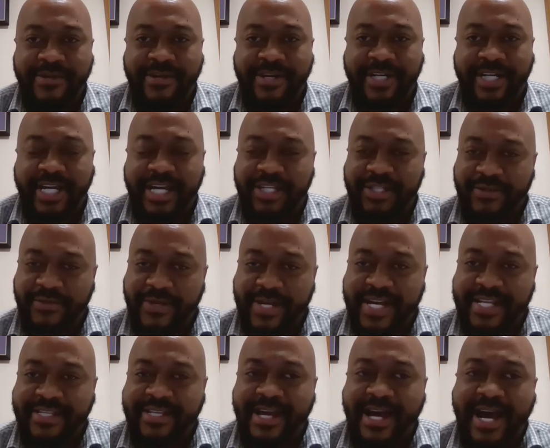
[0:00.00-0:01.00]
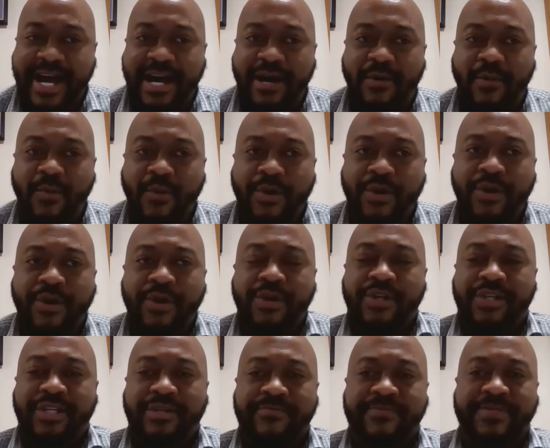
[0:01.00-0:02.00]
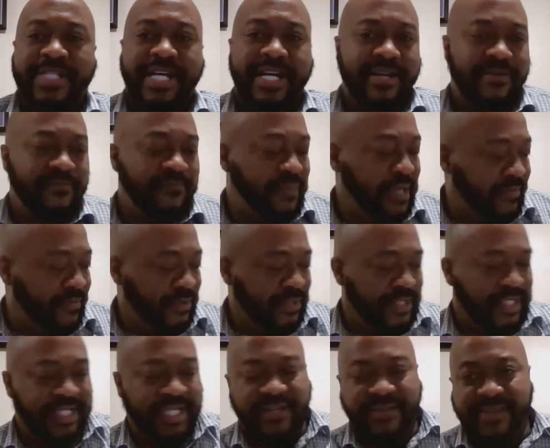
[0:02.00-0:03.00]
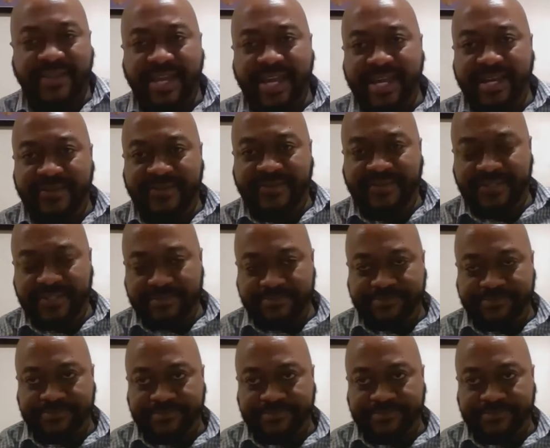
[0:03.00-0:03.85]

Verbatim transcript: Okay, so that's how sometimes people say things,